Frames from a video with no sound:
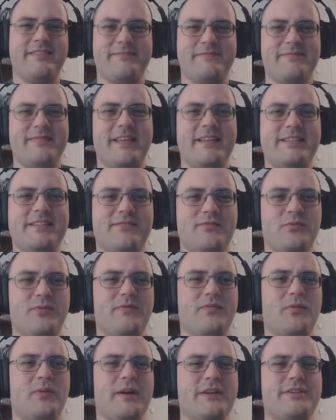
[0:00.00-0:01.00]
Thanks everyone
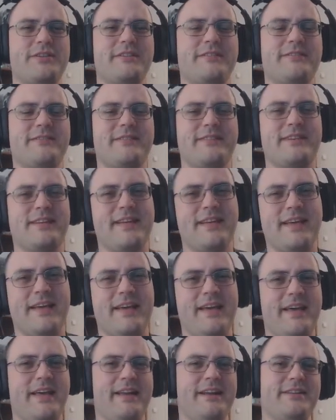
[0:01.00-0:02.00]
for watching,
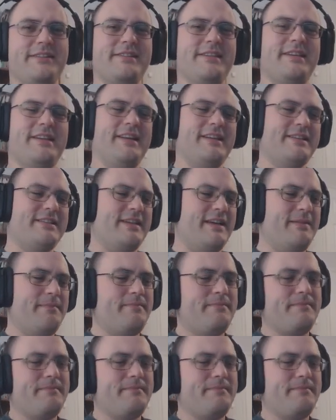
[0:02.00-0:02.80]
and I'll see you next time.